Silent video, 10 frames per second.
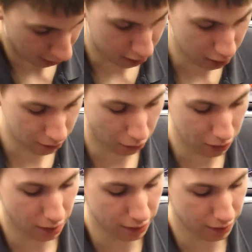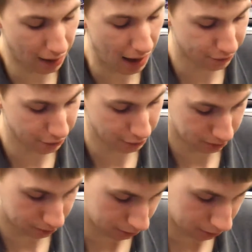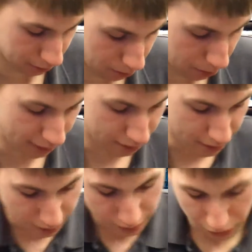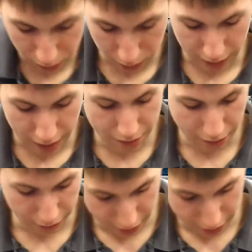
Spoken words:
I could have always done this after, but I didn't for whatever